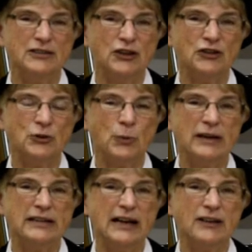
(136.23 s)
So she
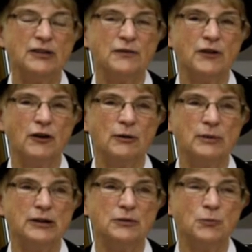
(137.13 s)
rented out the farm
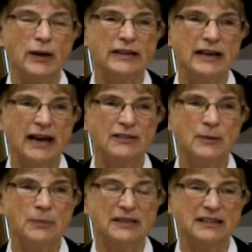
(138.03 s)
and rented out
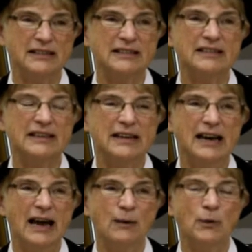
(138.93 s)
the business,
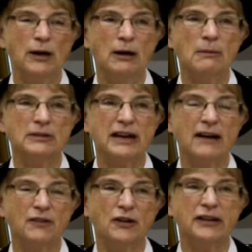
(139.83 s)
and we were able to
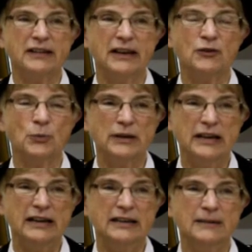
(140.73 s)
have all the things we
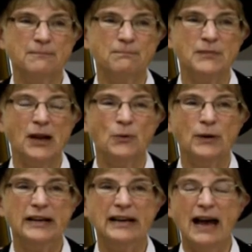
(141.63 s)
needed.
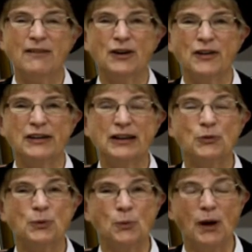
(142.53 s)
We didn't have all the
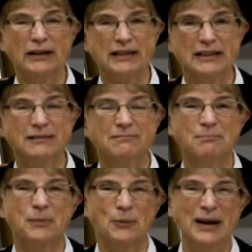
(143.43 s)
things we wanted,
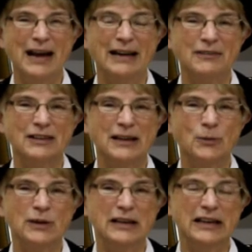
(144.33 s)
but we had
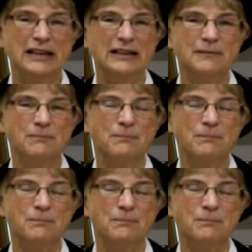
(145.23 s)
everything we needed.